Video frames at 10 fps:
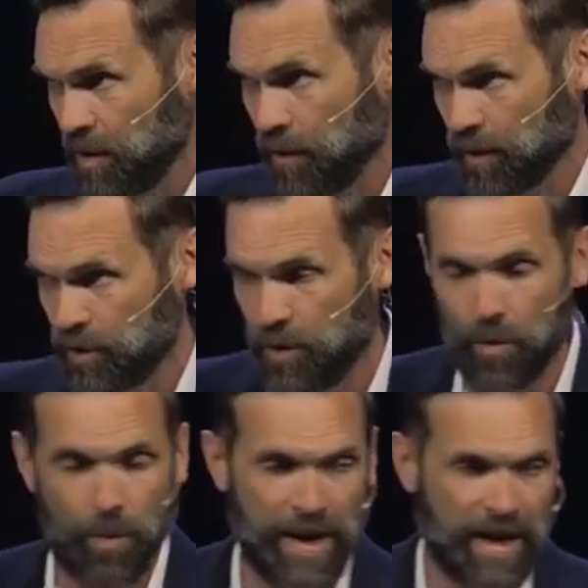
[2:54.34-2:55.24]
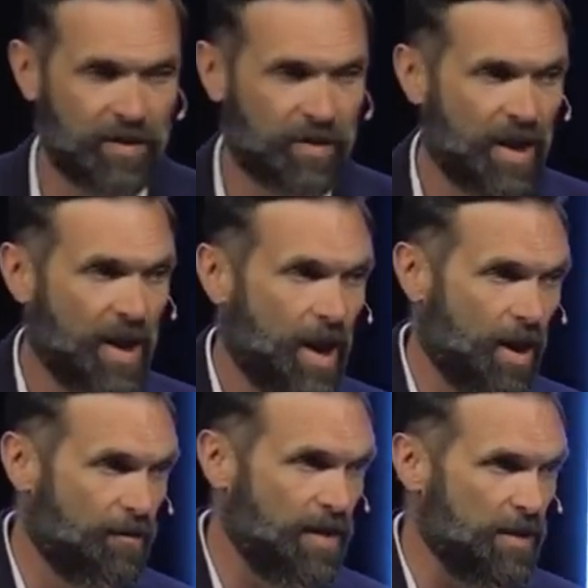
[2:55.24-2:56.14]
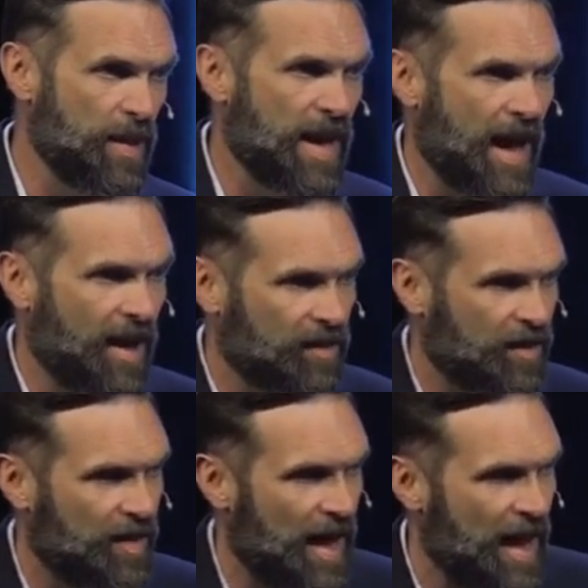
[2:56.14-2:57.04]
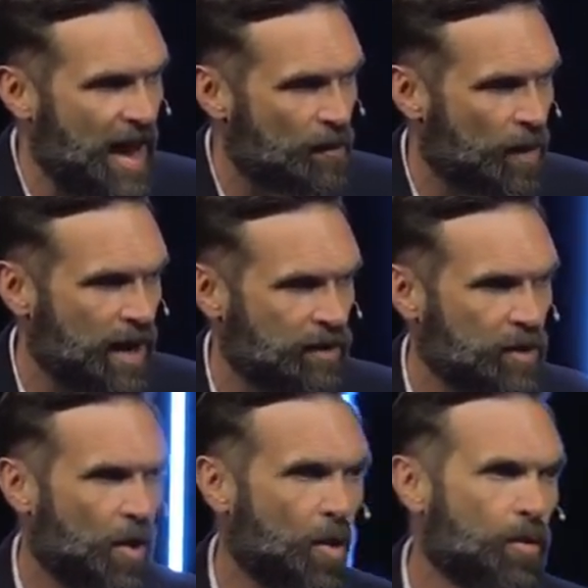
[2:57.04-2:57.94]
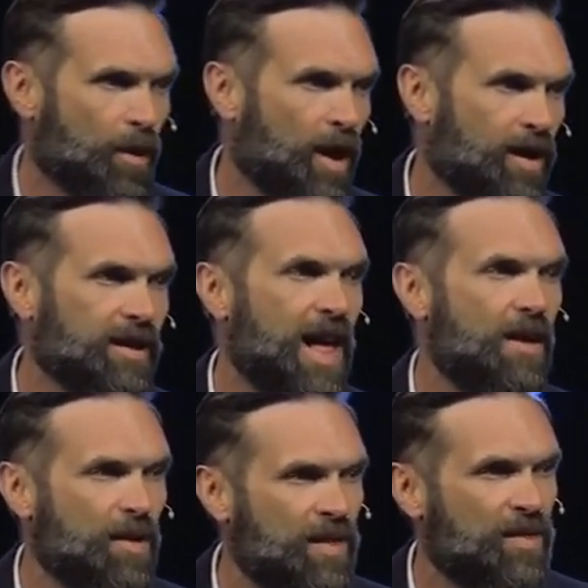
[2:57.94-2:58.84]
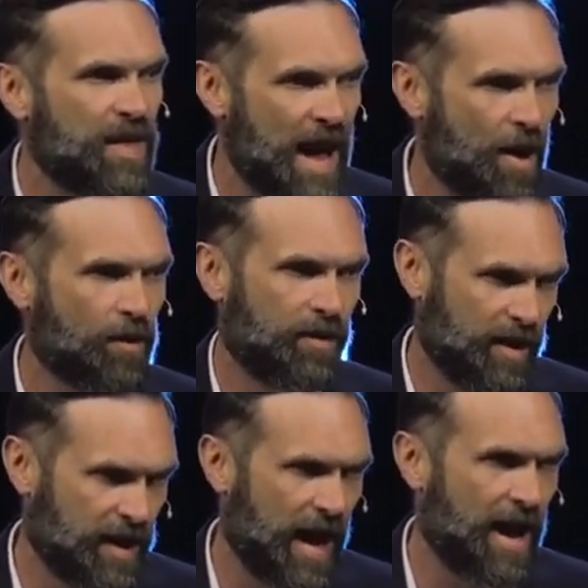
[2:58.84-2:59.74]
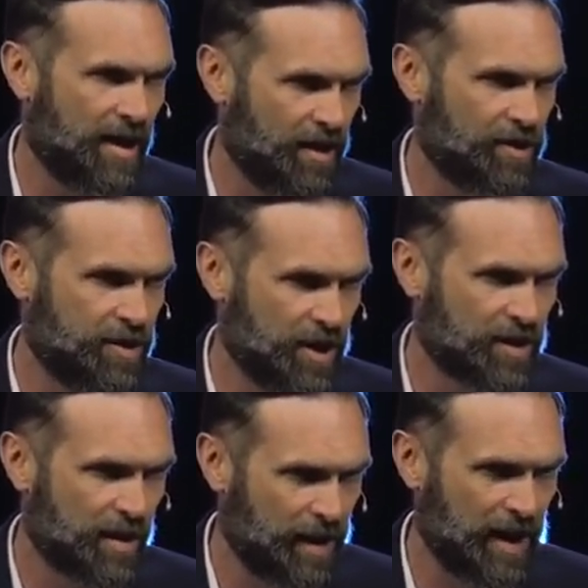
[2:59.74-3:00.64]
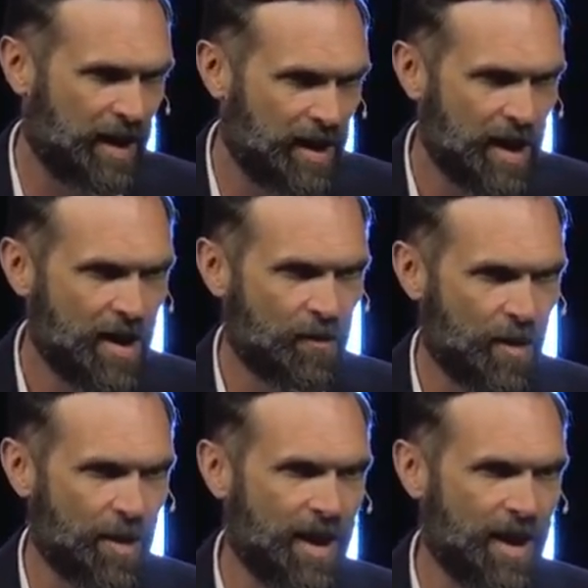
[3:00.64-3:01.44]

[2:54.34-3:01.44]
And over two weeks, of VBS. They have raised over $11,000 just coming in from our,